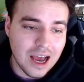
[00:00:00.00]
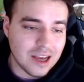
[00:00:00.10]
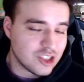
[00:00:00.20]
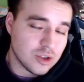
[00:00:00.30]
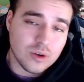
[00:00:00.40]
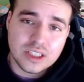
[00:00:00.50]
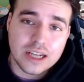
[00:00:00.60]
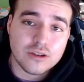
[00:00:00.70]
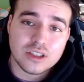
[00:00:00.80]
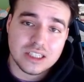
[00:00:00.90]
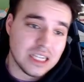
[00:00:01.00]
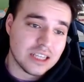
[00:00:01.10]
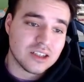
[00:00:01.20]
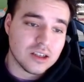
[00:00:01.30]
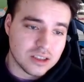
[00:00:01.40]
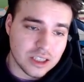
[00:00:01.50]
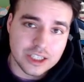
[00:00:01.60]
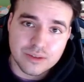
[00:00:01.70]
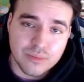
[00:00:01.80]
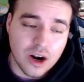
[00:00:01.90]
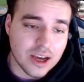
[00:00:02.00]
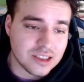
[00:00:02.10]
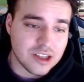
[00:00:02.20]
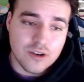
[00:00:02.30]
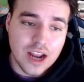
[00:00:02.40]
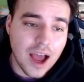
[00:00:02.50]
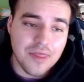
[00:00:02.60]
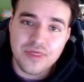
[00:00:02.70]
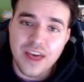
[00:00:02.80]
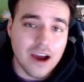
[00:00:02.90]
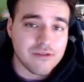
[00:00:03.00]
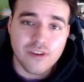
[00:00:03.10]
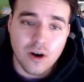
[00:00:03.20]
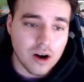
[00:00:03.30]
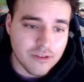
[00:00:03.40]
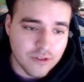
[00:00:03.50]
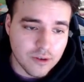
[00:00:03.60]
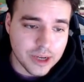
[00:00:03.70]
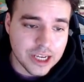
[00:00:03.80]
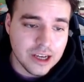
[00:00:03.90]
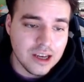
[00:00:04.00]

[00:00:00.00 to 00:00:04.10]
Shedeur Sanders is a nice consolation prize. They're not that far off for me.